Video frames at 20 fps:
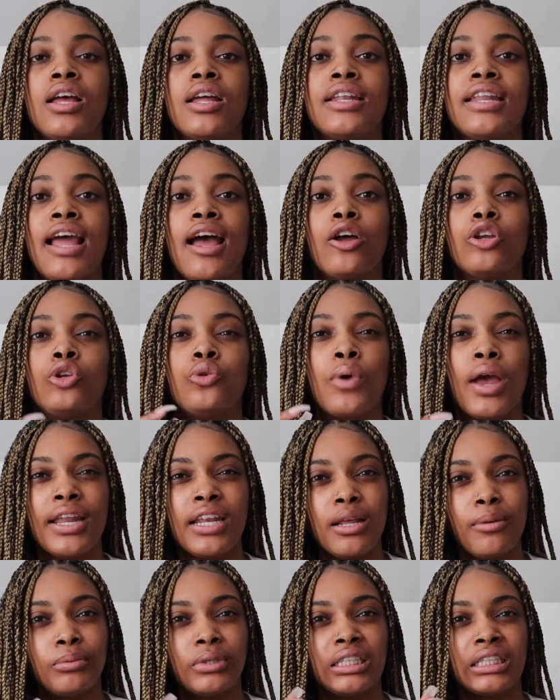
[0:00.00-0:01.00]
Now you
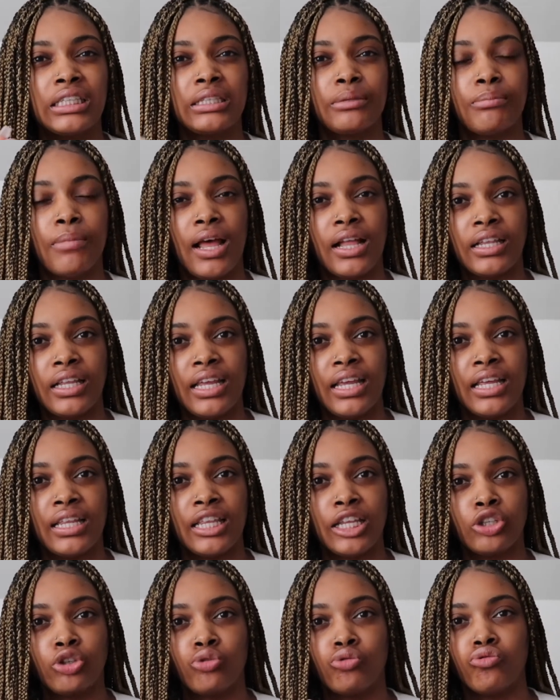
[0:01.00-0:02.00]
end up smelling
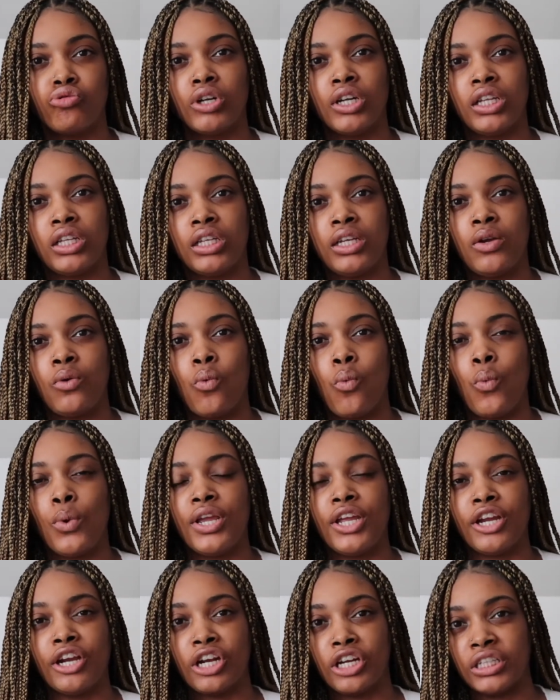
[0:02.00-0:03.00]
this really
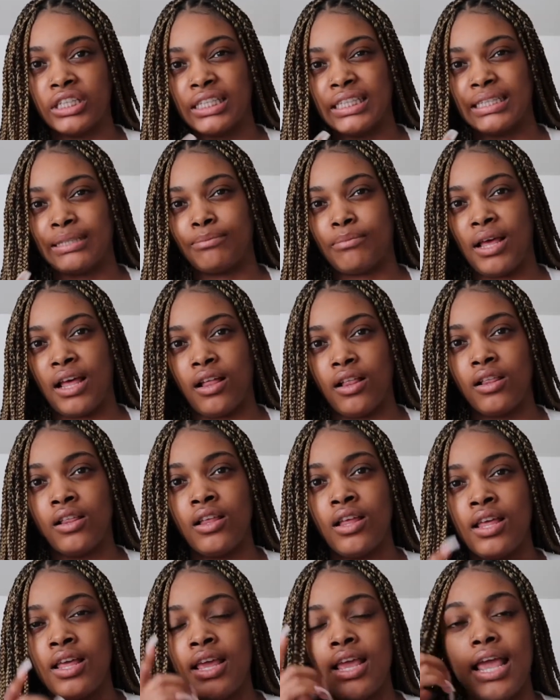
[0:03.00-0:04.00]
weird smell,
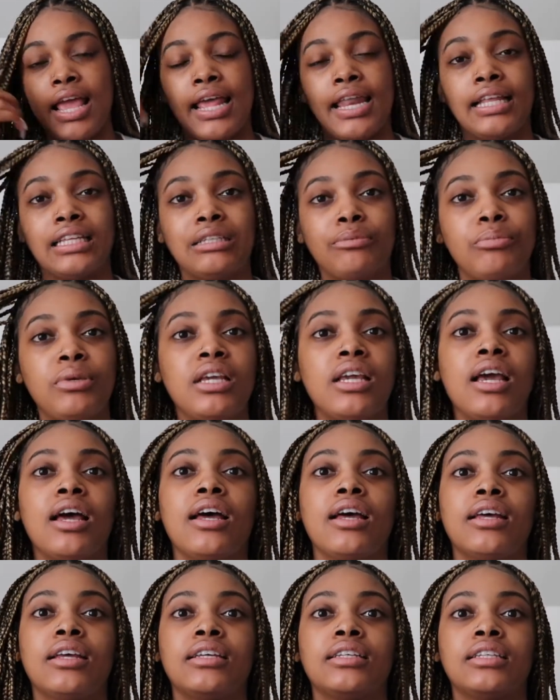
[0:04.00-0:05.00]
and it's
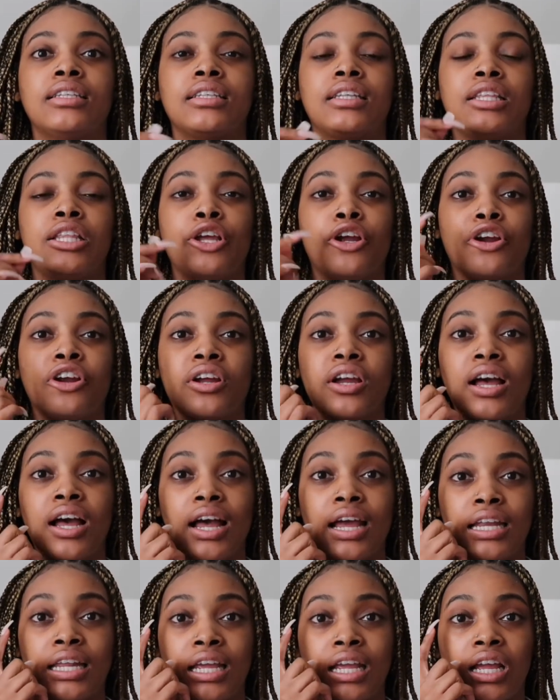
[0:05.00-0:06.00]
because they're
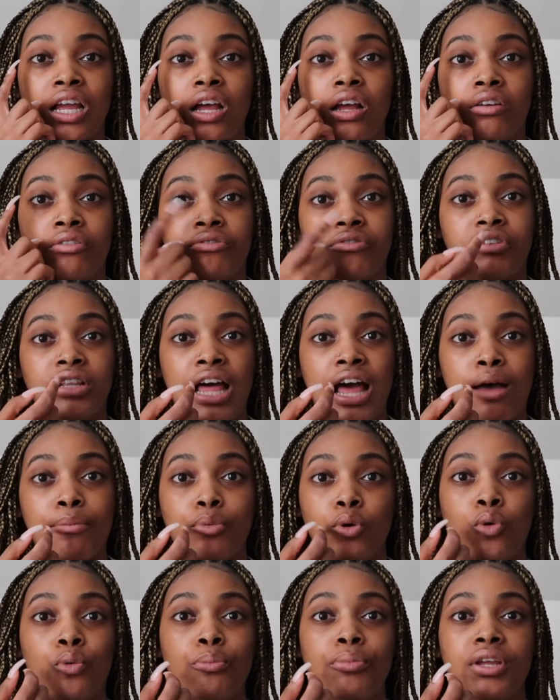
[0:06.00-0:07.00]
cutting a flap
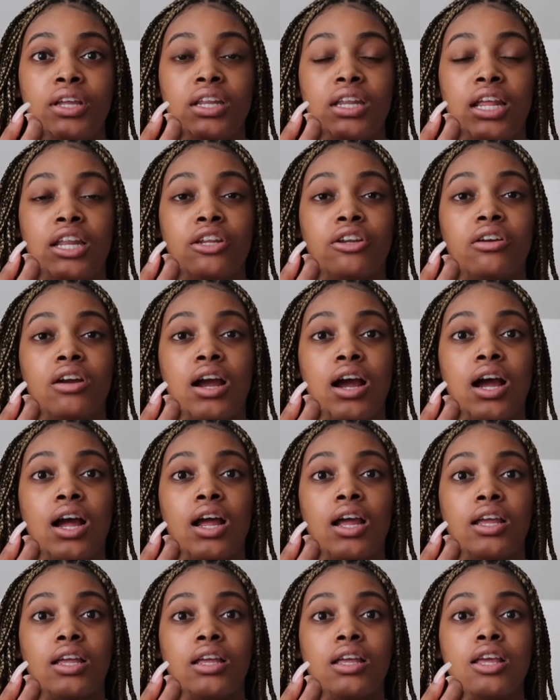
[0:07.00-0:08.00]
open in your
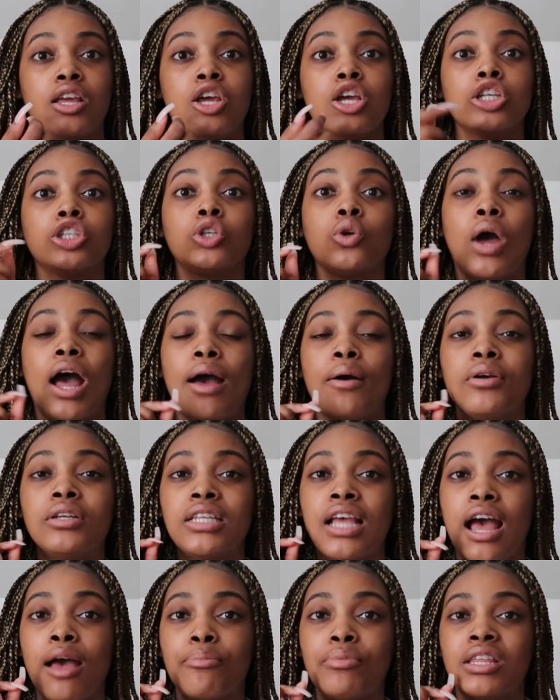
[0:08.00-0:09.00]
eye. So I was
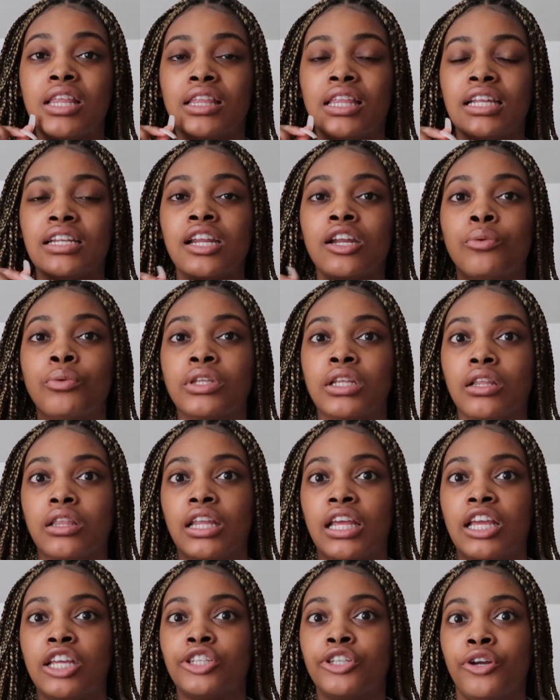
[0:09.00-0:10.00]
happy that they did it with the
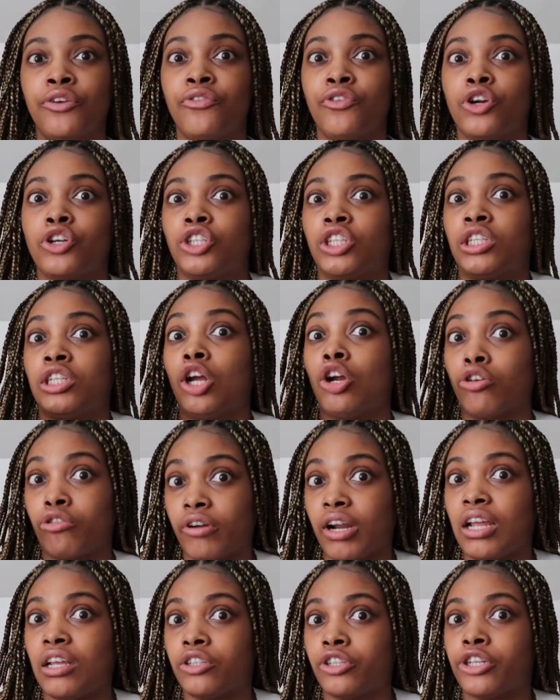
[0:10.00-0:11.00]
laser versus a
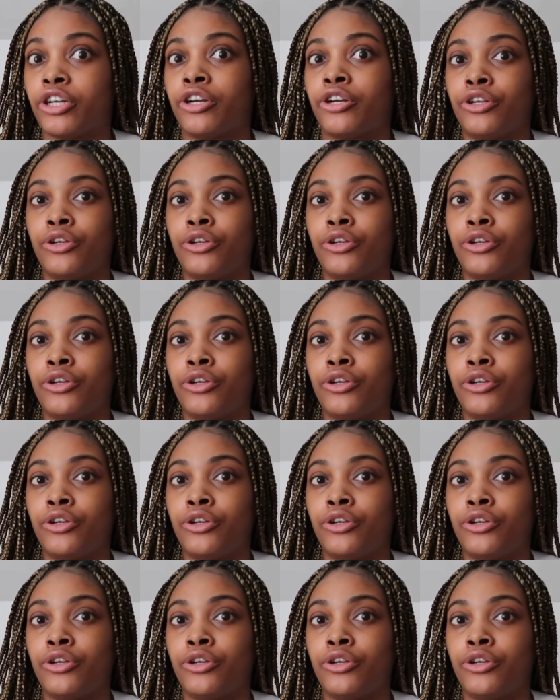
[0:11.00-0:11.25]
razor,